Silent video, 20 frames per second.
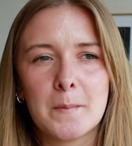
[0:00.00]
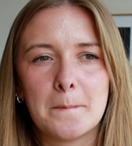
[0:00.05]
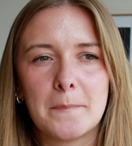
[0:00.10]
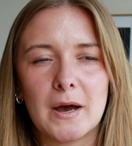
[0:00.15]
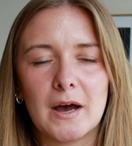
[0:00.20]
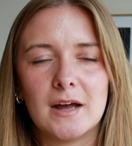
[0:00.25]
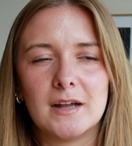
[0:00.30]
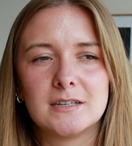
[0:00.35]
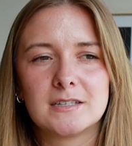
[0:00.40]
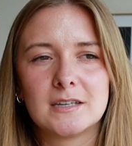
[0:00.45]

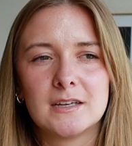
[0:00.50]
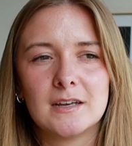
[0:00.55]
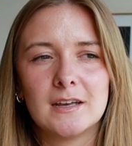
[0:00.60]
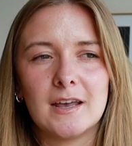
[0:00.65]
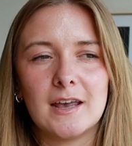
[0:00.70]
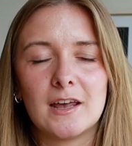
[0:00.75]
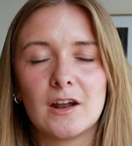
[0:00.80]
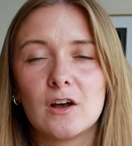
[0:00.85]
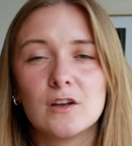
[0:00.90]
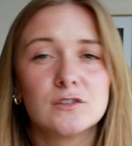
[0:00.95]
but
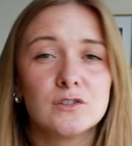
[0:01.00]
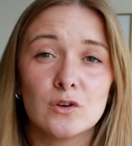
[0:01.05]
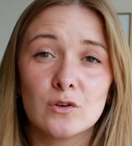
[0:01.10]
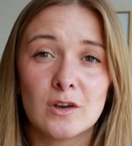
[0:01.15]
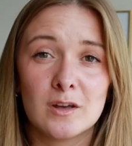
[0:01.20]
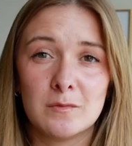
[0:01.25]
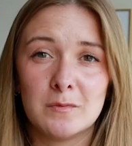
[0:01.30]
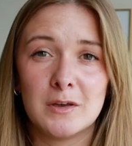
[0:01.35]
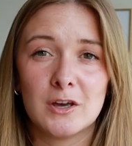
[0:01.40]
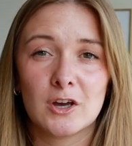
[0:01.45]
it also
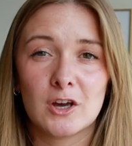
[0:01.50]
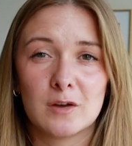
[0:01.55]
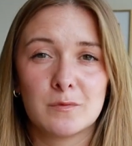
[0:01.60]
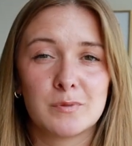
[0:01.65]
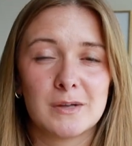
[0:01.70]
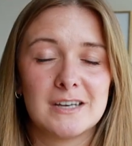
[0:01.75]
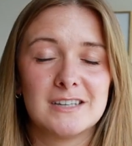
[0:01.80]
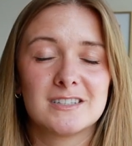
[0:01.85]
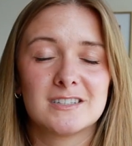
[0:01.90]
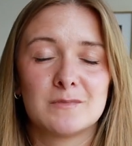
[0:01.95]
can be a good
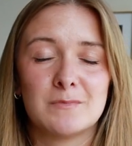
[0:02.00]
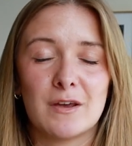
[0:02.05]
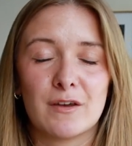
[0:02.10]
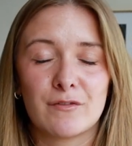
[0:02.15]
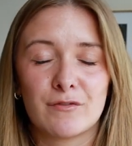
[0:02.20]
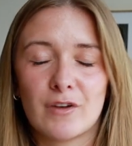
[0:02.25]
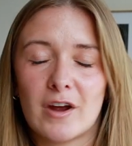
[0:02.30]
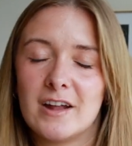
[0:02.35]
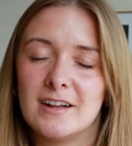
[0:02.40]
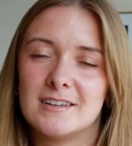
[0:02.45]
place to make
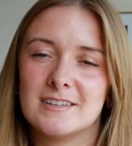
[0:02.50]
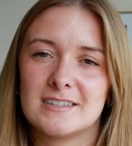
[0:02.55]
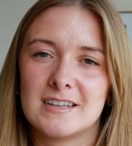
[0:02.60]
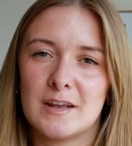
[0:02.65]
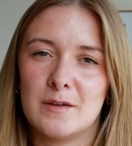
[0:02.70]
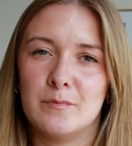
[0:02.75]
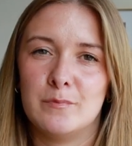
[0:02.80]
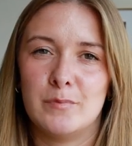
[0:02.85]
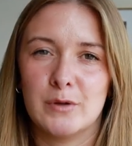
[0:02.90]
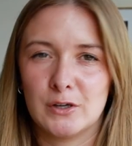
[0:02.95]
friends
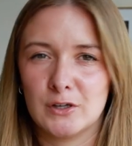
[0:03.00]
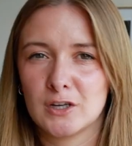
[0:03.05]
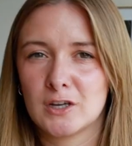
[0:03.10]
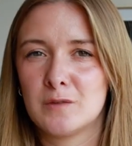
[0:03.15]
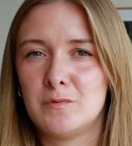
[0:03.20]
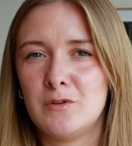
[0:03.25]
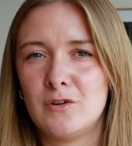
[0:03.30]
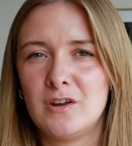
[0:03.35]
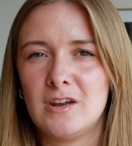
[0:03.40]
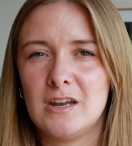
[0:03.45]
and build a
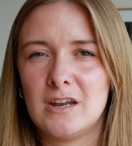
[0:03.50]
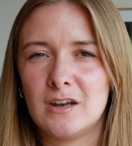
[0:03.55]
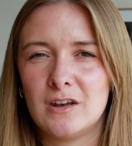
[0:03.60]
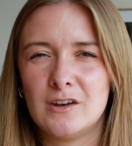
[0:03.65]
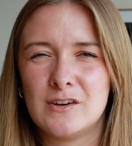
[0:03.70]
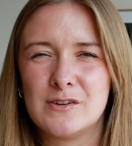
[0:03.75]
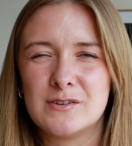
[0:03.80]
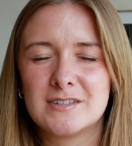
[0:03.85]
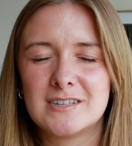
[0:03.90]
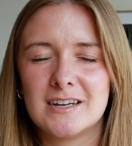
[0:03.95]
community in a
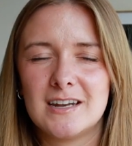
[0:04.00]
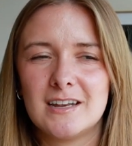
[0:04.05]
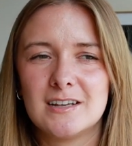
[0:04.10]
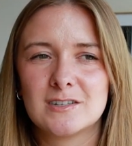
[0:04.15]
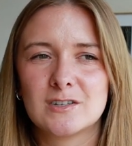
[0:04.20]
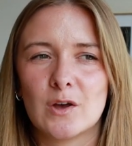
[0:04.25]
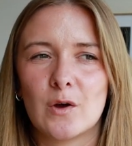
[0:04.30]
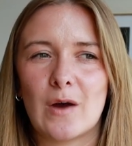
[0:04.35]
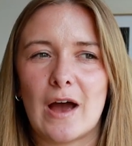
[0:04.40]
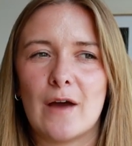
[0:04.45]
new city.
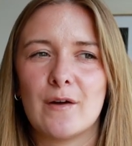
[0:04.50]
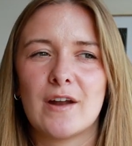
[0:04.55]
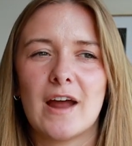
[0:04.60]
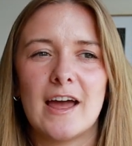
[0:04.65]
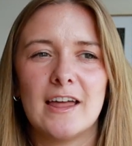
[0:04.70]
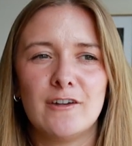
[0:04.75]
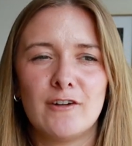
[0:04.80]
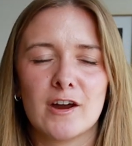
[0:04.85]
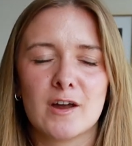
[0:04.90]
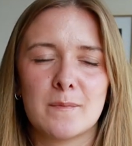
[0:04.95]
So I would
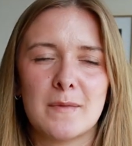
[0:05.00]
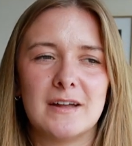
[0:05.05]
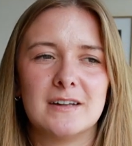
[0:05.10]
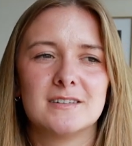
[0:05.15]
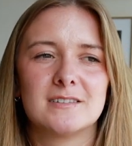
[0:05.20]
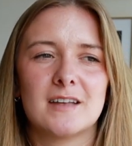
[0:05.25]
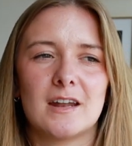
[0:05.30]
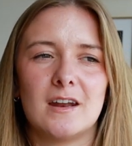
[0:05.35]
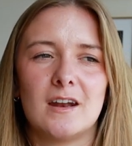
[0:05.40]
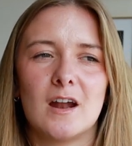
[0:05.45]
highly
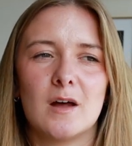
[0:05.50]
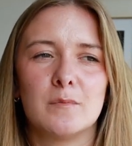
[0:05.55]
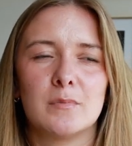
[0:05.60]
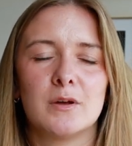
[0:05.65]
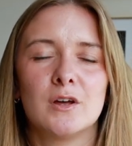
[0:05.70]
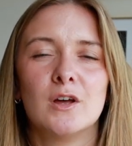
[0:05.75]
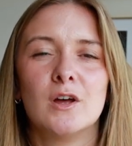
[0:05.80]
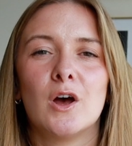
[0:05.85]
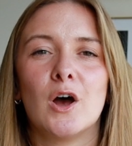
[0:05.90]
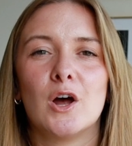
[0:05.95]
recommend setting
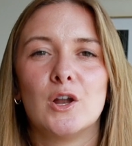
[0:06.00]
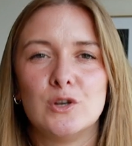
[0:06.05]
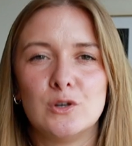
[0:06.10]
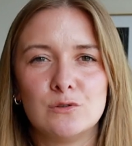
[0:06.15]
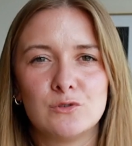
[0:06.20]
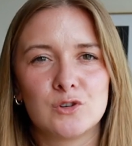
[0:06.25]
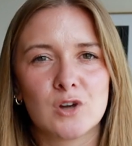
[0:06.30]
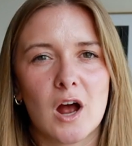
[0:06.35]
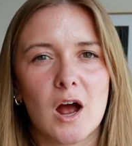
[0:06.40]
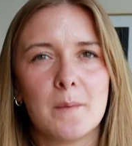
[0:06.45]
up a
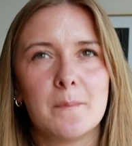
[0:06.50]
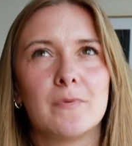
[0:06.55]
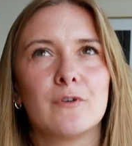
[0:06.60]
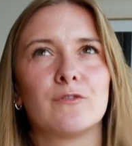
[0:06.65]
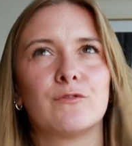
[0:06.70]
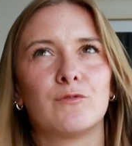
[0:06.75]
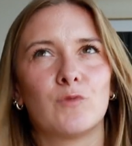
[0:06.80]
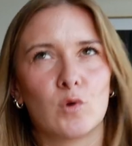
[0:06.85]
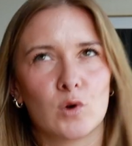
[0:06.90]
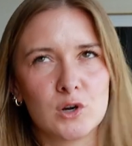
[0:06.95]
new job
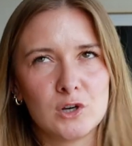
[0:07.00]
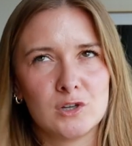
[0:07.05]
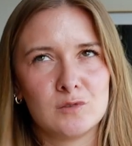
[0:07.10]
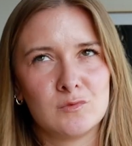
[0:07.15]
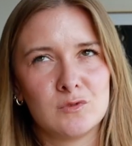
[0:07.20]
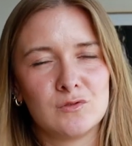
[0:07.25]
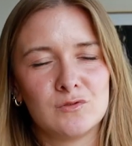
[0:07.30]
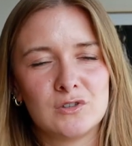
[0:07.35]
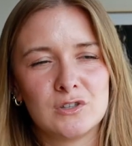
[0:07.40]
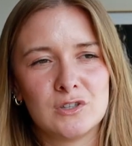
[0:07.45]
before you
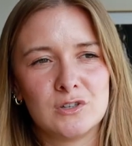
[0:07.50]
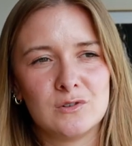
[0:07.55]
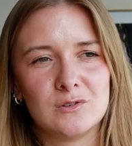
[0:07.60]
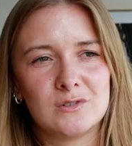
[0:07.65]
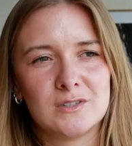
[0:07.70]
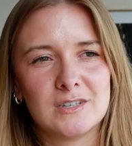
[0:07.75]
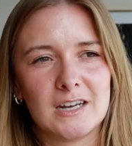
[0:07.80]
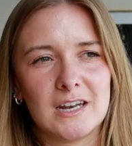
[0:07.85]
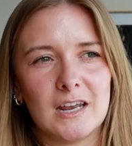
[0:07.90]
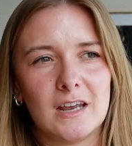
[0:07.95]
move to the new
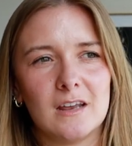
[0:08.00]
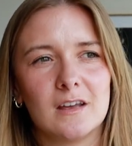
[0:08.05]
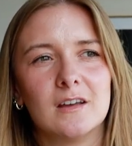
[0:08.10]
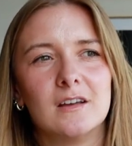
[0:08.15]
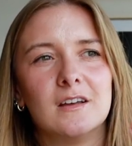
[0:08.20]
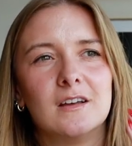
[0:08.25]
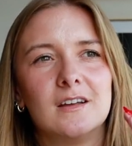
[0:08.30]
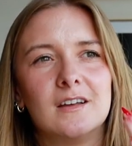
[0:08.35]
city,